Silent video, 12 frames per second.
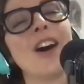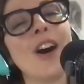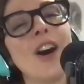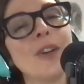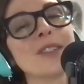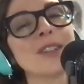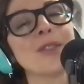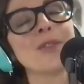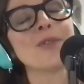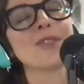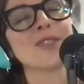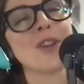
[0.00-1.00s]

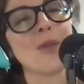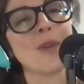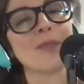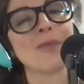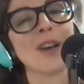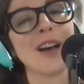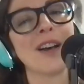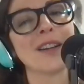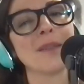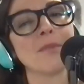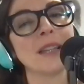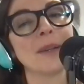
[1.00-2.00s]
also, no one
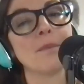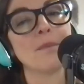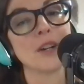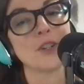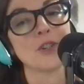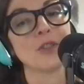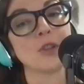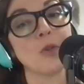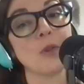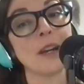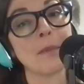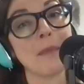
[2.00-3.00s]
on blood pressure
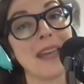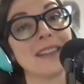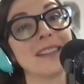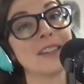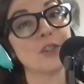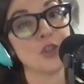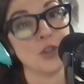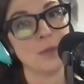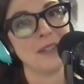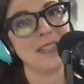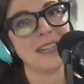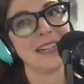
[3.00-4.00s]
lowering meds should
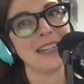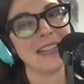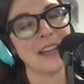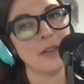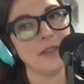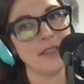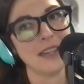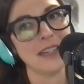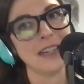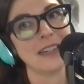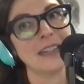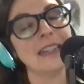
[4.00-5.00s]
be taking
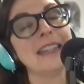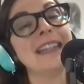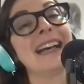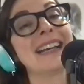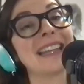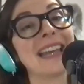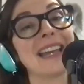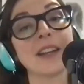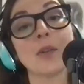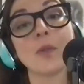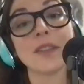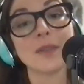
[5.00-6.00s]
L-theanine,
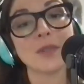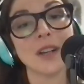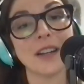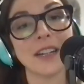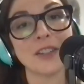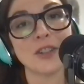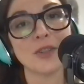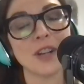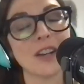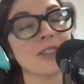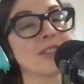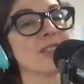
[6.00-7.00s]
again, without talking to your
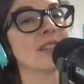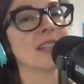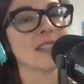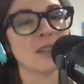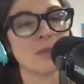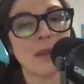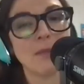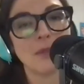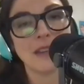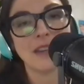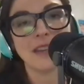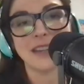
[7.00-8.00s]
doctor because there might
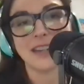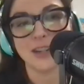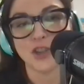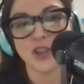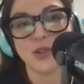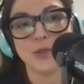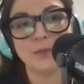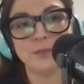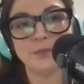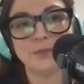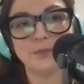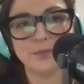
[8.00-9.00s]
be an issue.
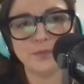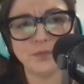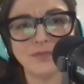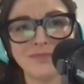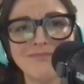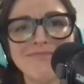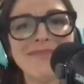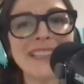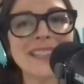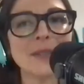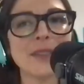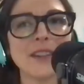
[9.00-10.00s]

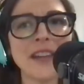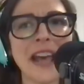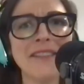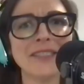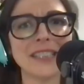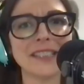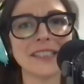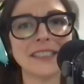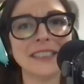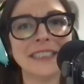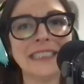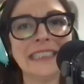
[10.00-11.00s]
So there you have it.
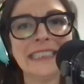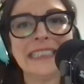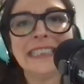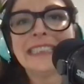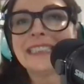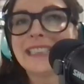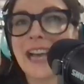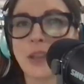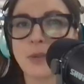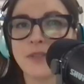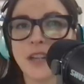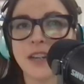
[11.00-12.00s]
Now that
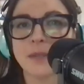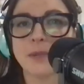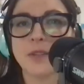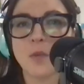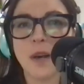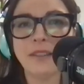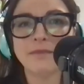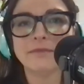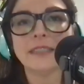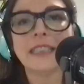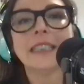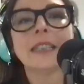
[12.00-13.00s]
we've talked about the what,
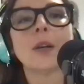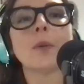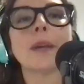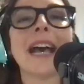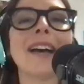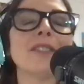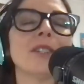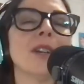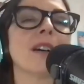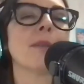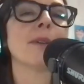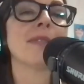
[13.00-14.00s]
we have to talk about the